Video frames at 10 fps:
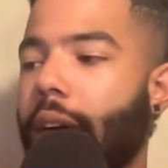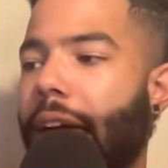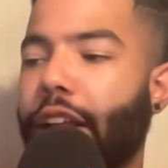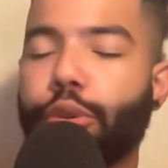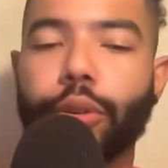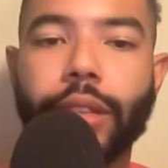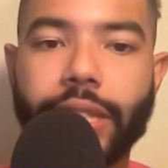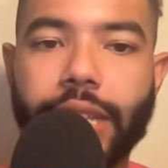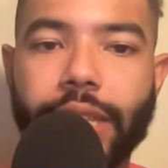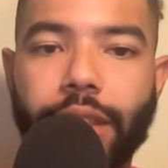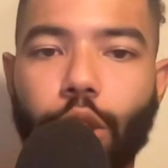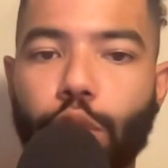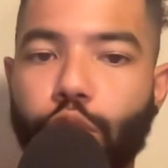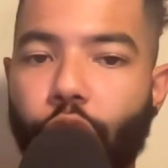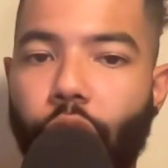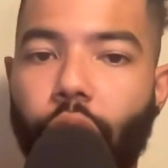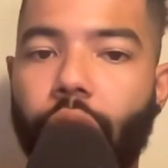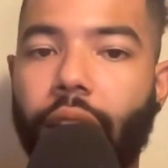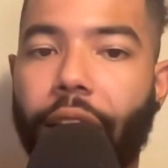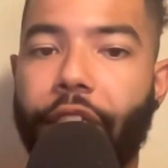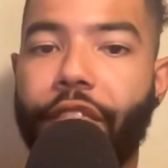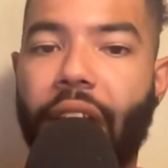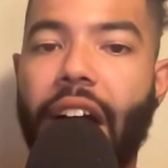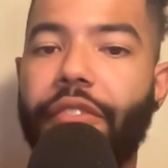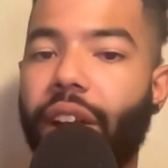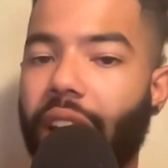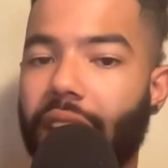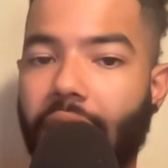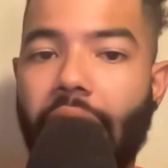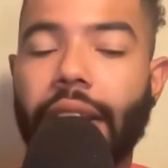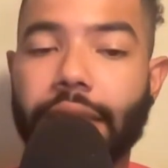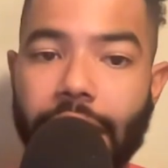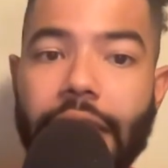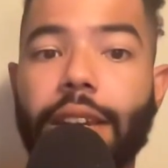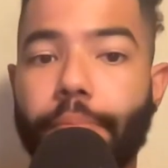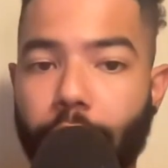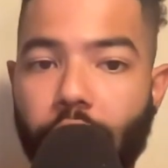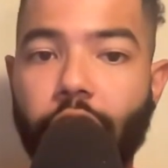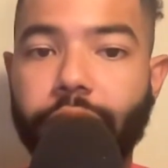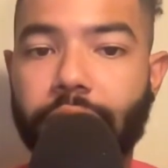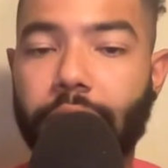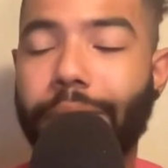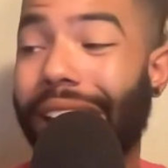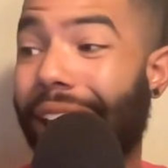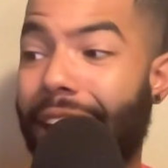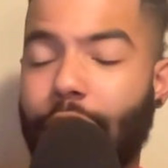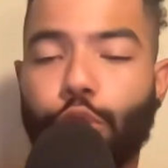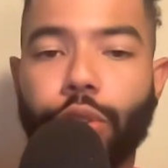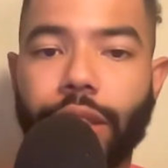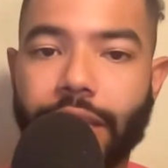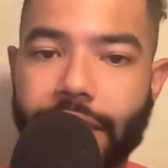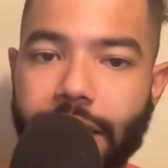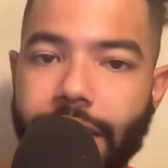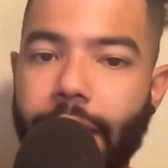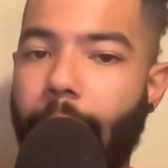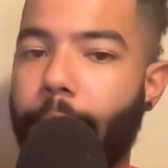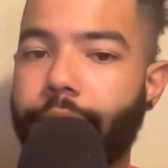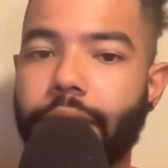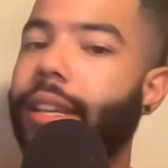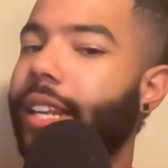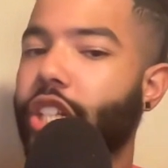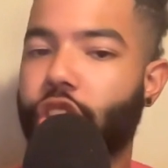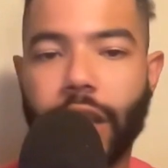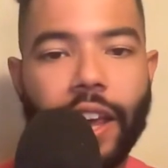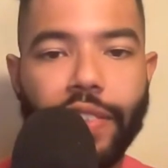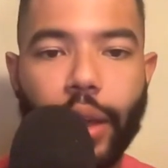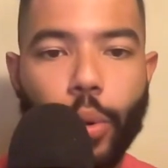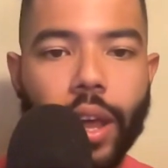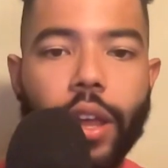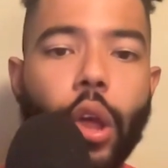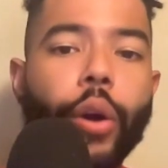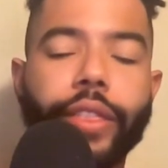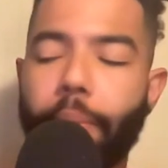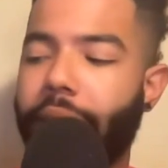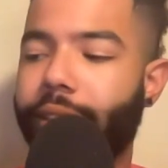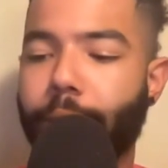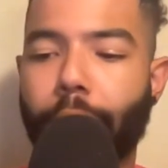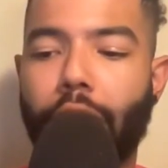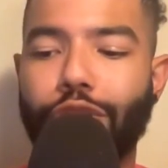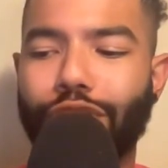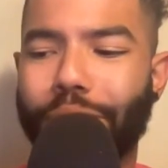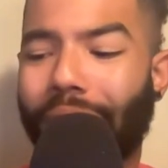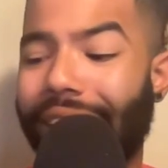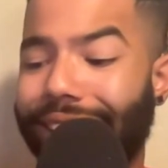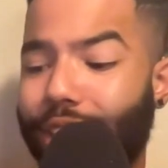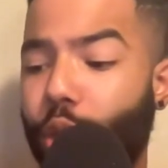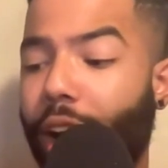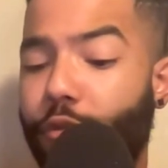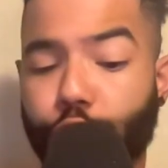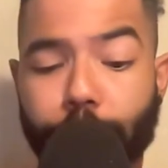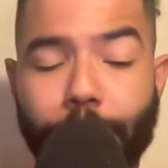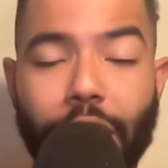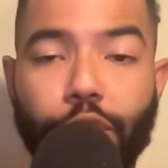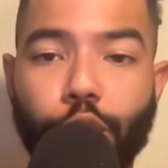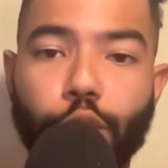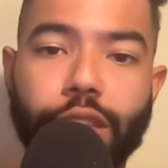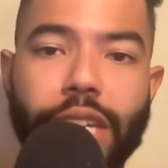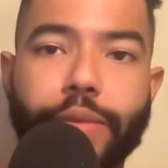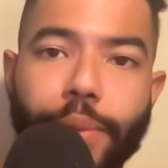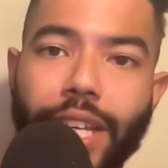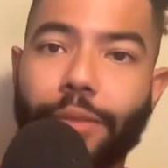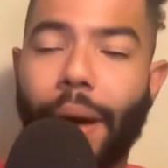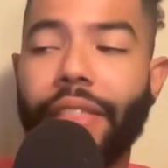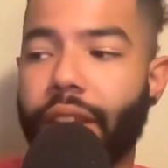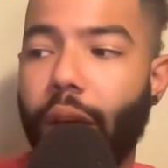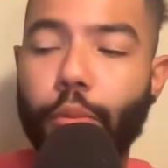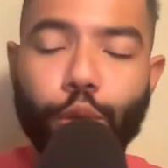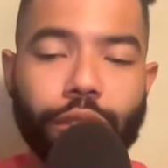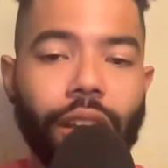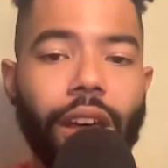entering the season, those are like five locked in playoff teams entering the season. Obviously it didn't shake out that way, the Mets and Padres, but I still have respect for those teams because by the numbers,